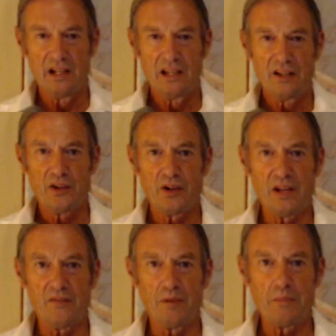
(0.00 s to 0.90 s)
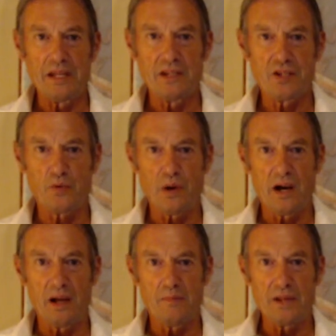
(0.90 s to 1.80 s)
could even be
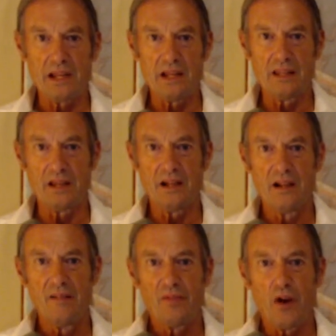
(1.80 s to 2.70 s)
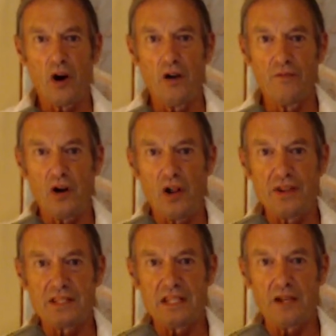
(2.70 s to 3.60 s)
described. And all the
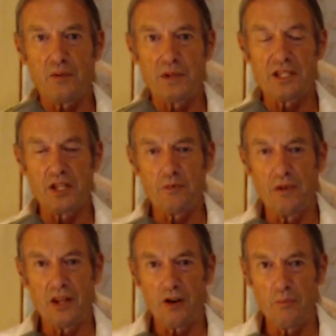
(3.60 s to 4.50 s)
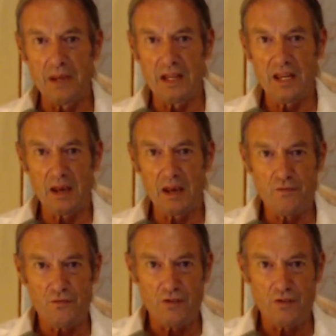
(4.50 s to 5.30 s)
secrets that are being kept from